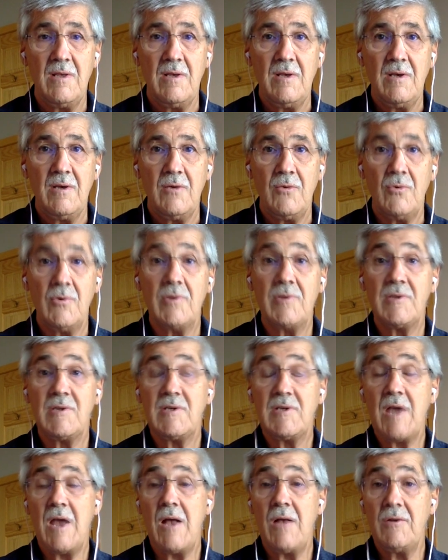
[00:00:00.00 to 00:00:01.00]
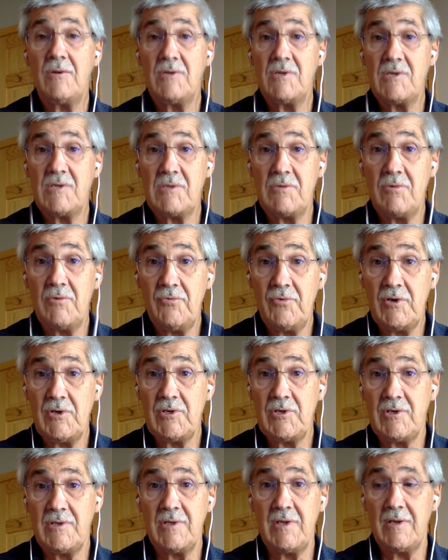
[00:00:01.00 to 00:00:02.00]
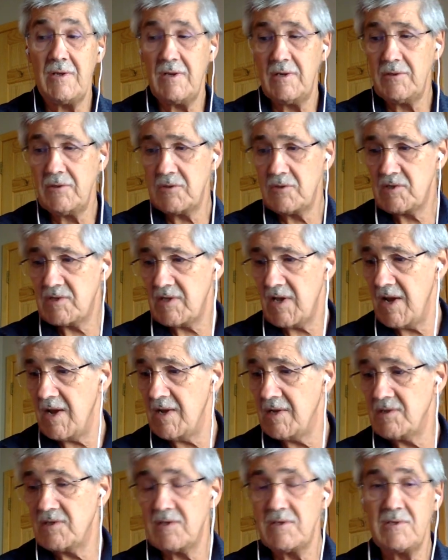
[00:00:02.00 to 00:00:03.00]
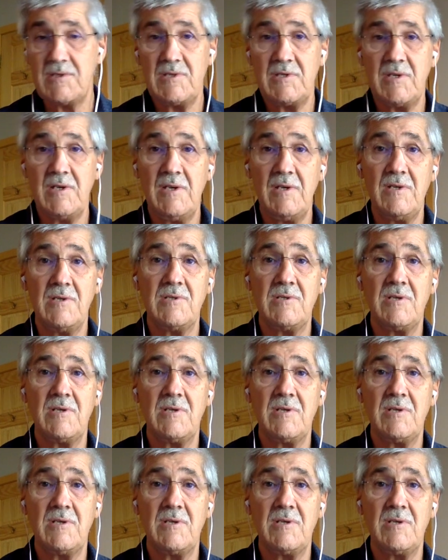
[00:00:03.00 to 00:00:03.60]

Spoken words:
with the challenges of a vision that understands and sees